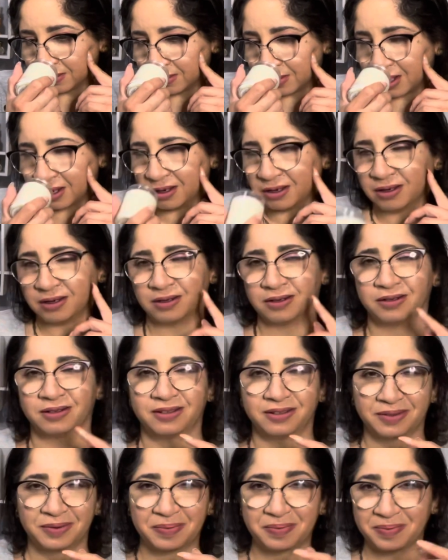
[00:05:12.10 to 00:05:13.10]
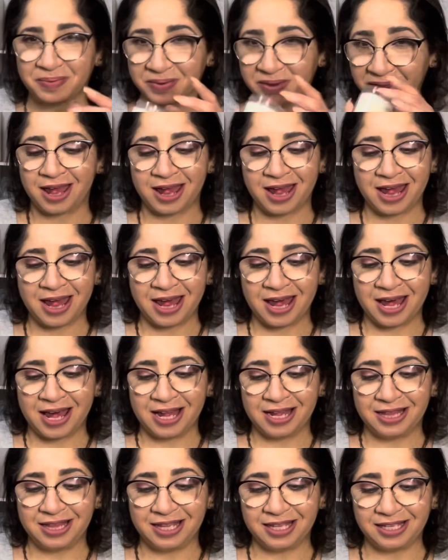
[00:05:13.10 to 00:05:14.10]
Ah, oh,
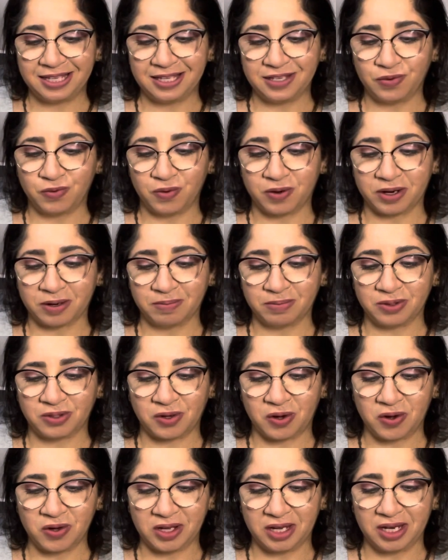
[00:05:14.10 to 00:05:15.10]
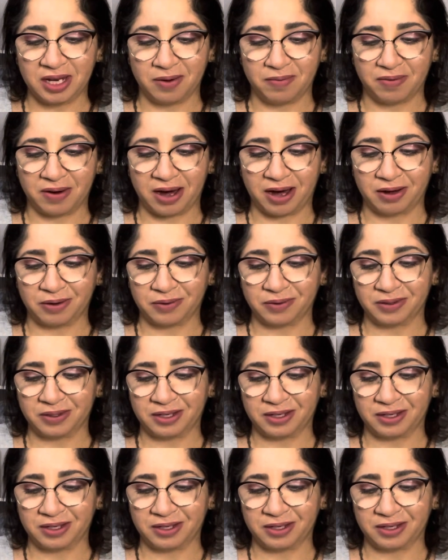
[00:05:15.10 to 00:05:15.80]
this is what I'm talking about.